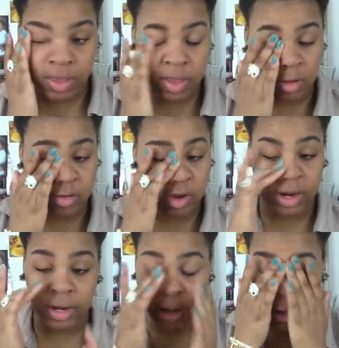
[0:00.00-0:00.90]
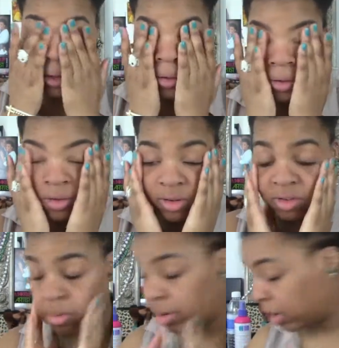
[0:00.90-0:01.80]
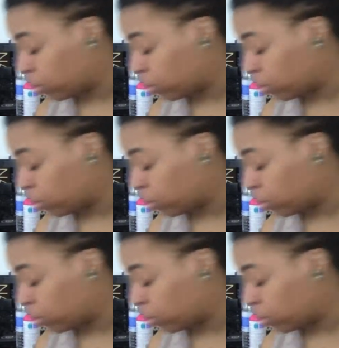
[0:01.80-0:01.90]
get shiny in too many other